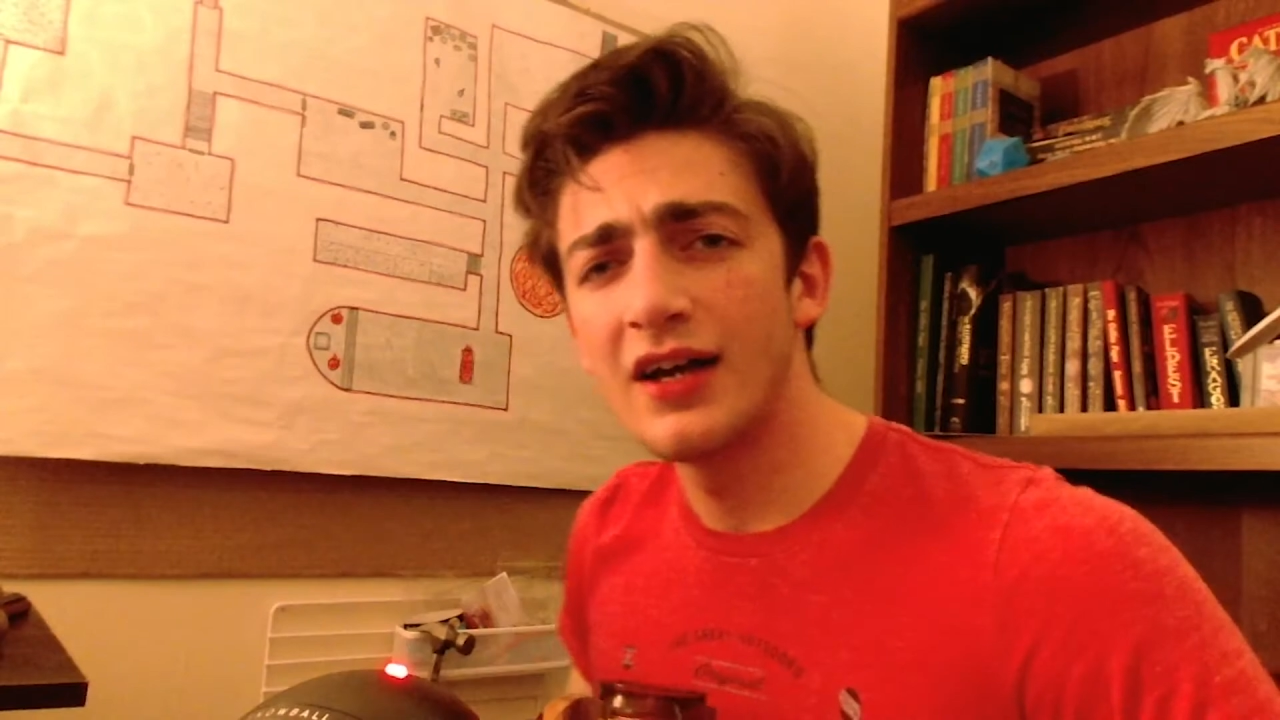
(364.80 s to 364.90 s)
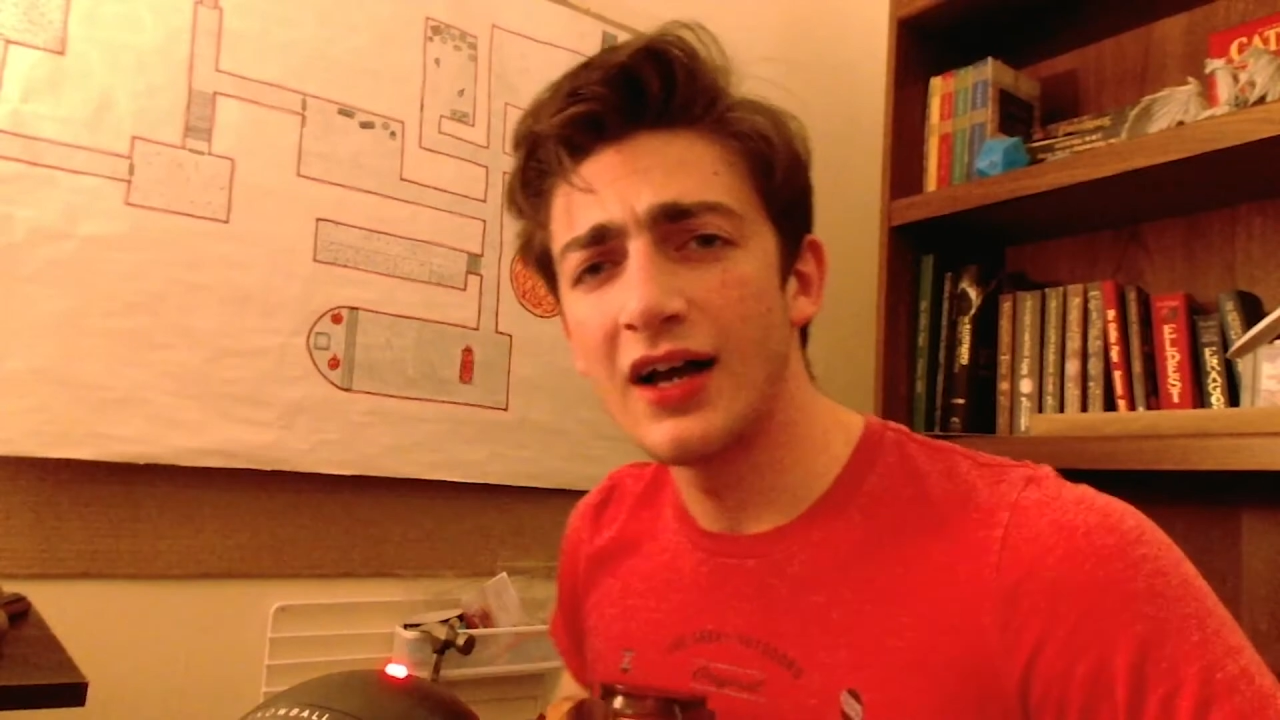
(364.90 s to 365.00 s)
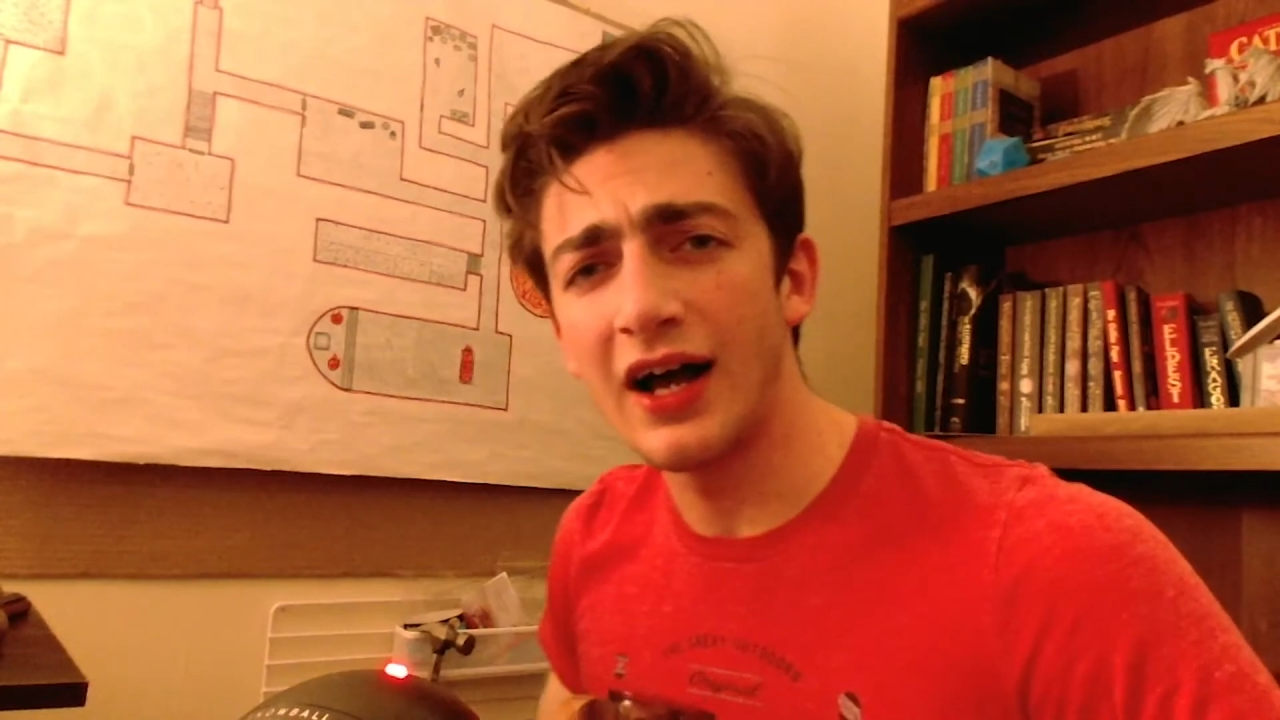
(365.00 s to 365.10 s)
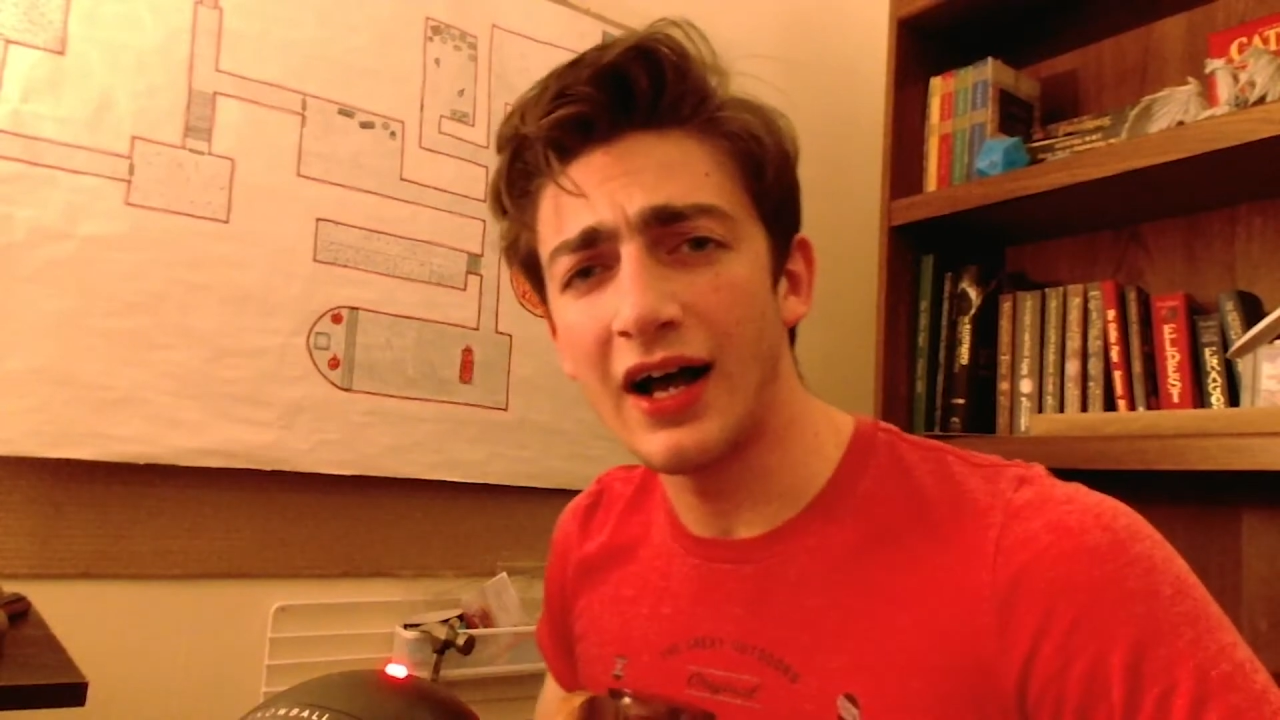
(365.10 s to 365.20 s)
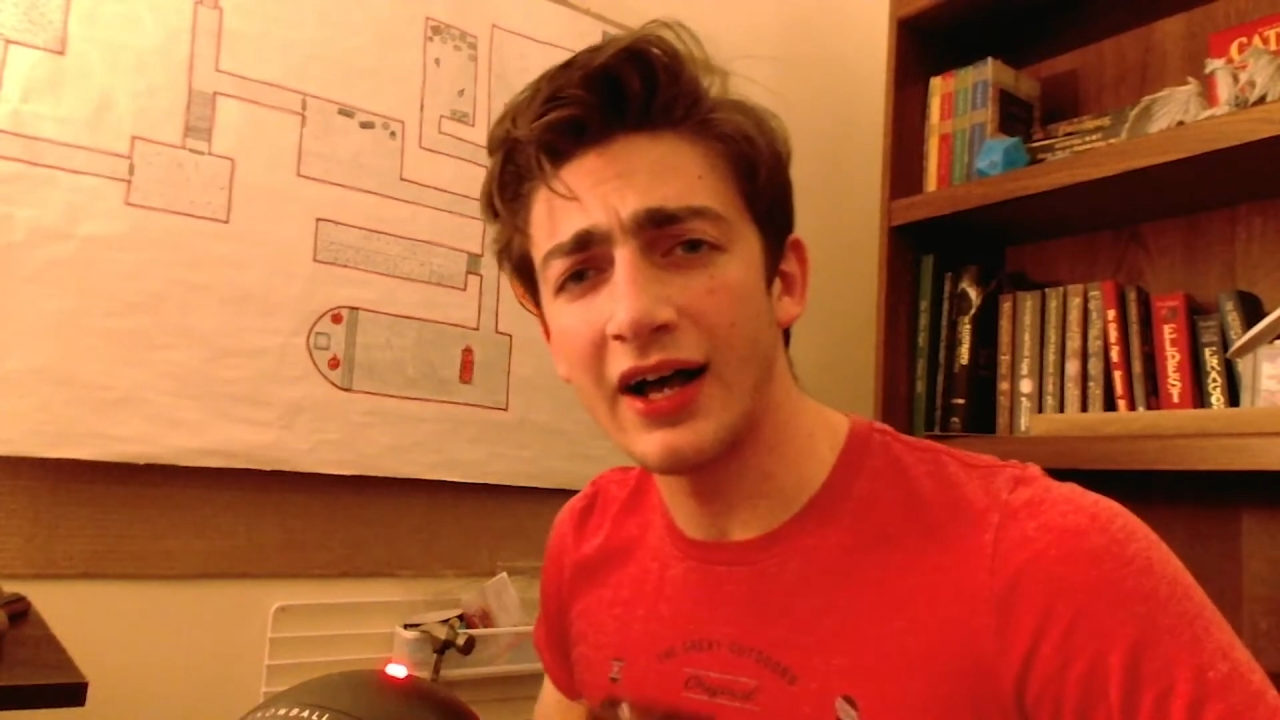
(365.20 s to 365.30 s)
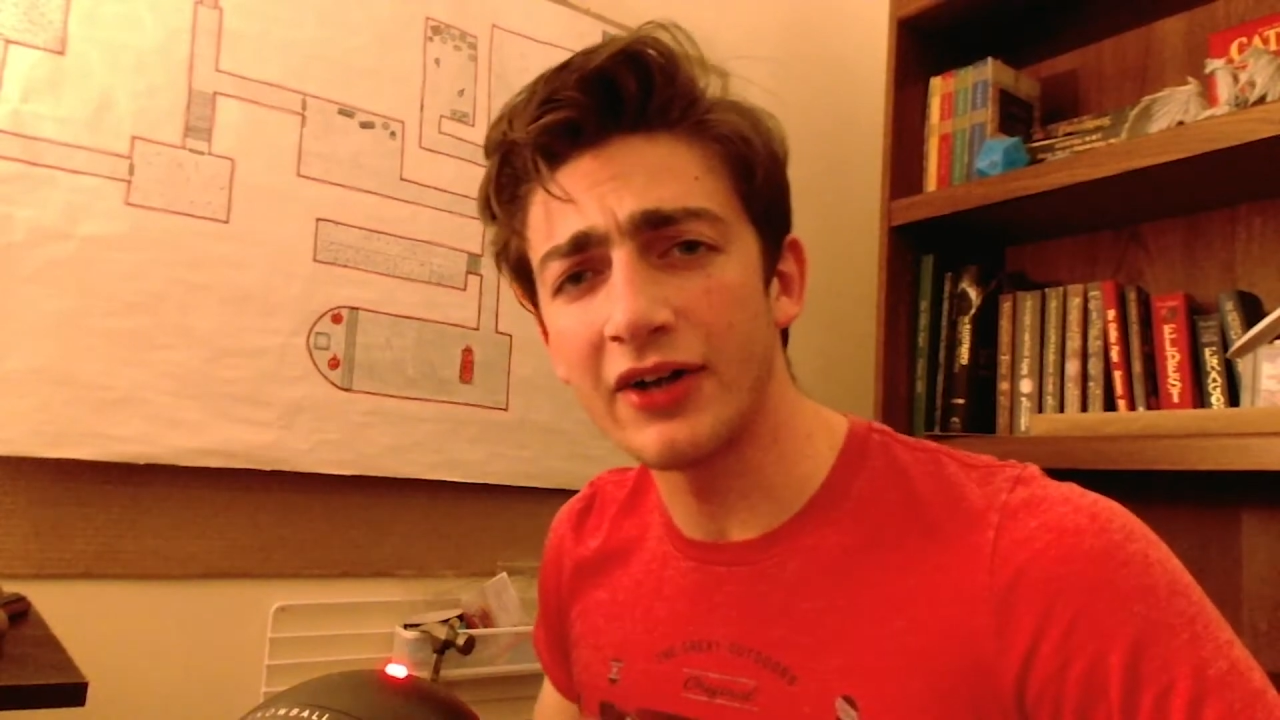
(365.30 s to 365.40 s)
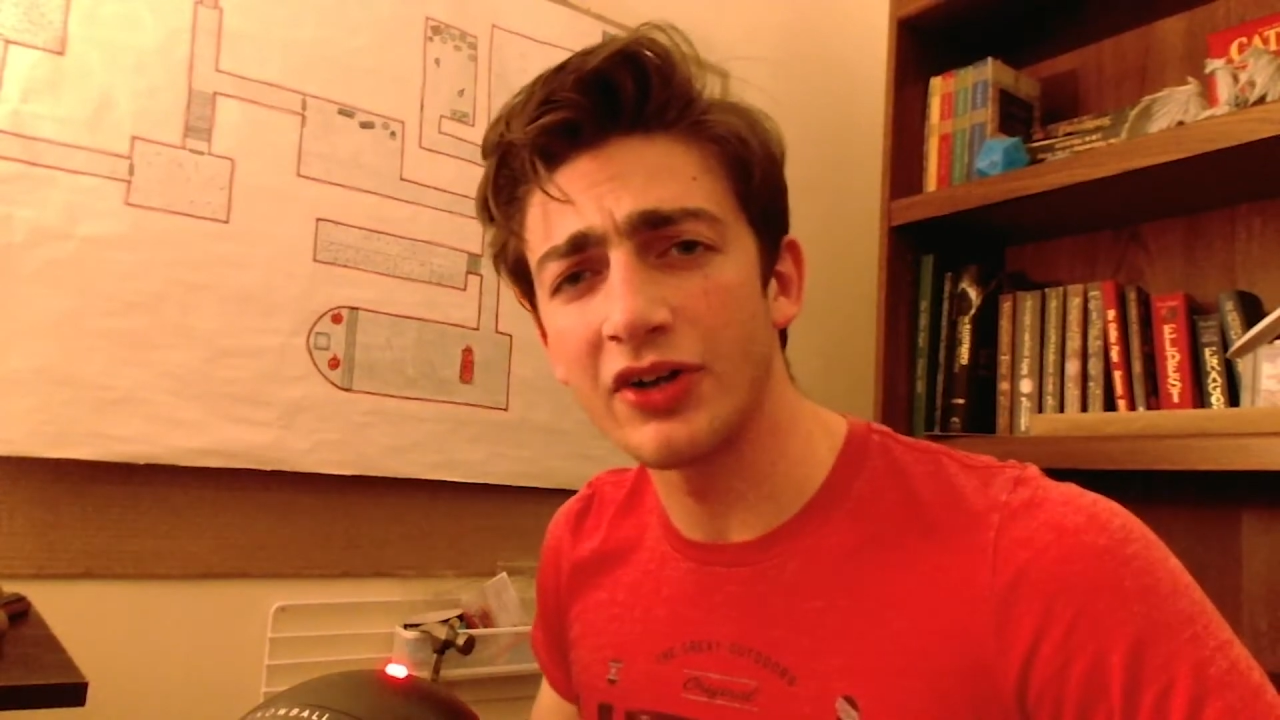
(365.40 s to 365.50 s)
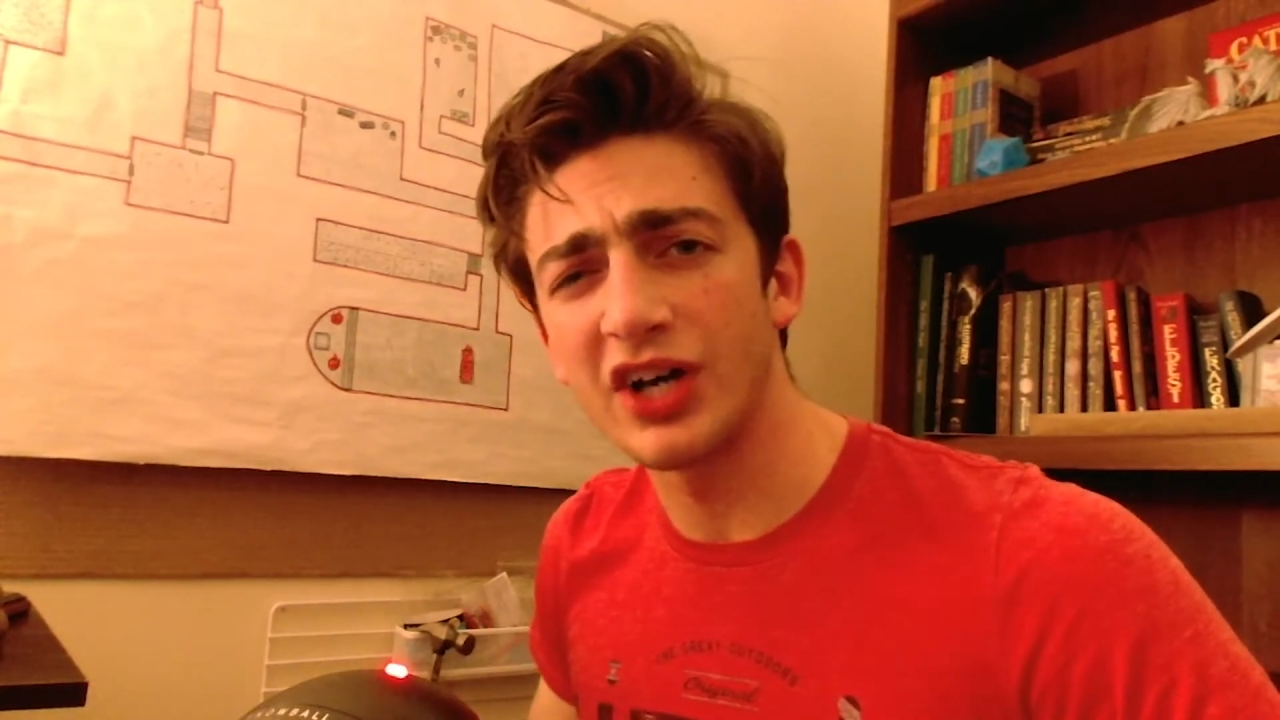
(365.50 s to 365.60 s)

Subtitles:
I don't know how